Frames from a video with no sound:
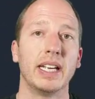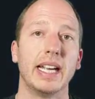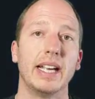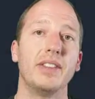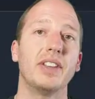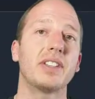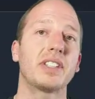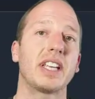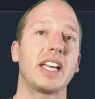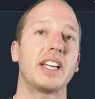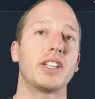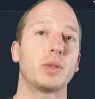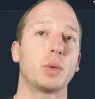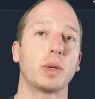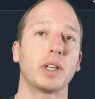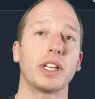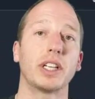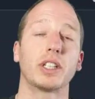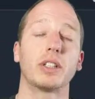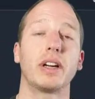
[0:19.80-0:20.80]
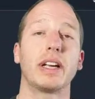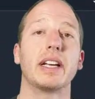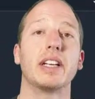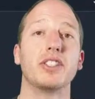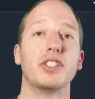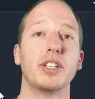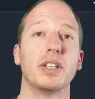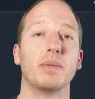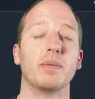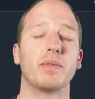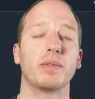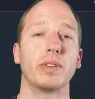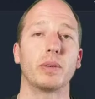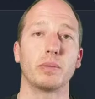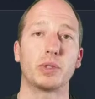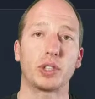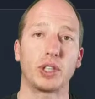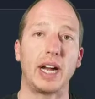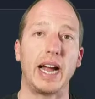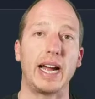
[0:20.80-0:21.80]
In this case, we're going to create a gym
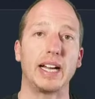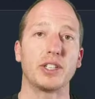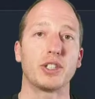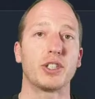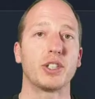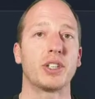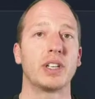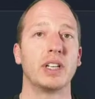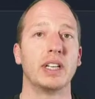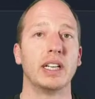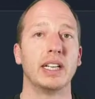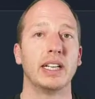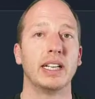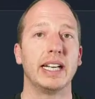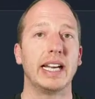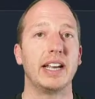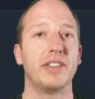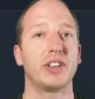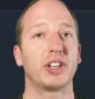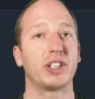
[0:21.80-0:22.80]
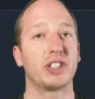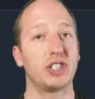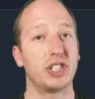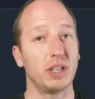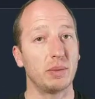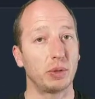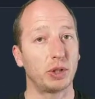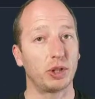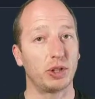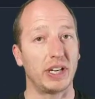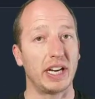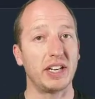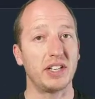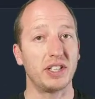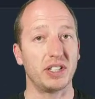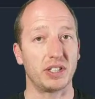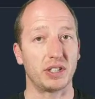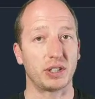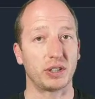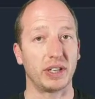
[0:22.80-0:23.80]
from scratch. In the gym
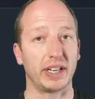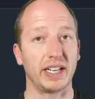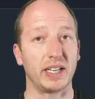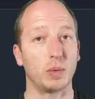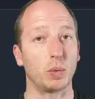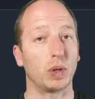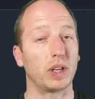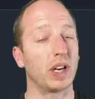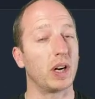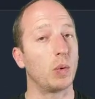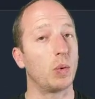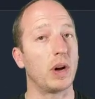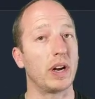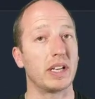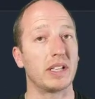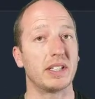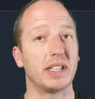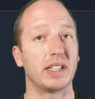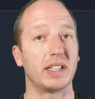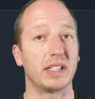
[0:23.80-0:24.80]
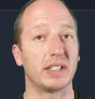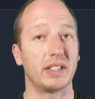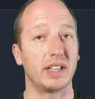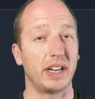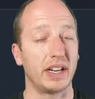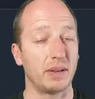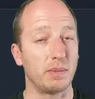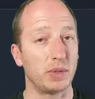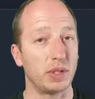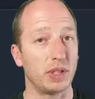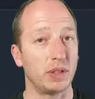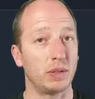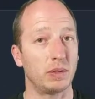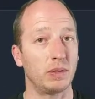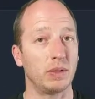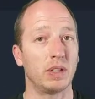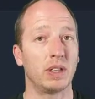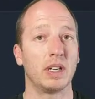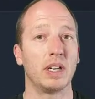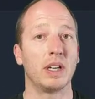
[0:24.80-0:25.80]
creation screen, we're going to want to set the time
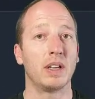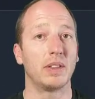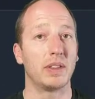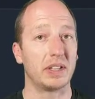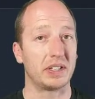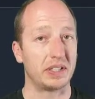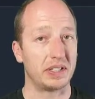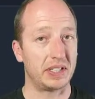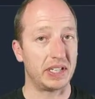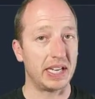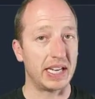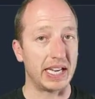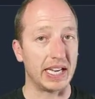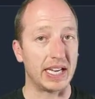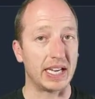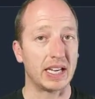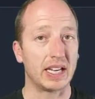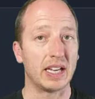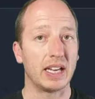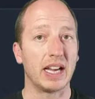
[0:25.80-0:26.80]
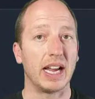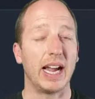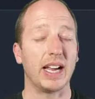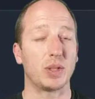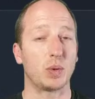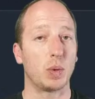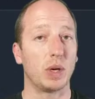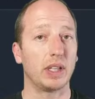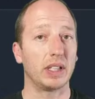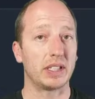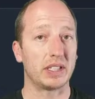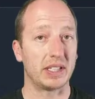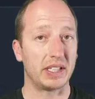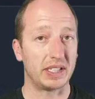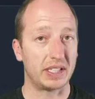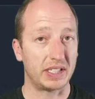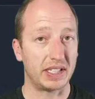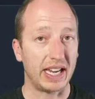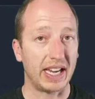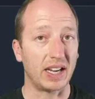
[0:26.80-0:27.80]
zone, the city, as well as the
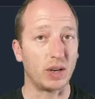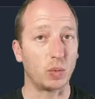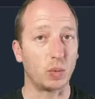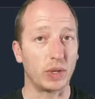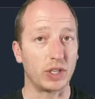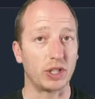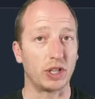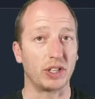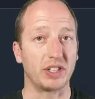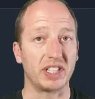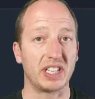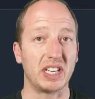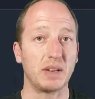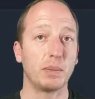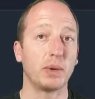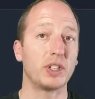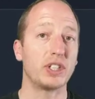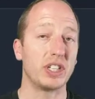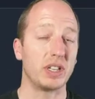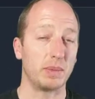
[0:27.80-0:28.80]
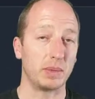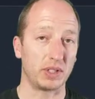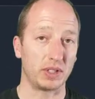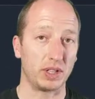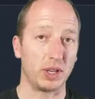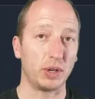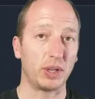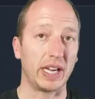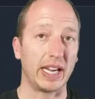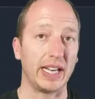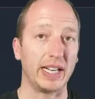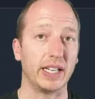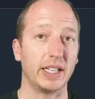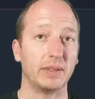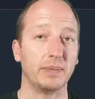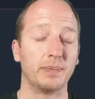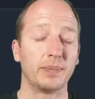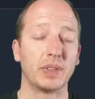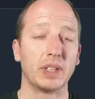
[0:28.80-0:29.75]
state in which our team or gym is located.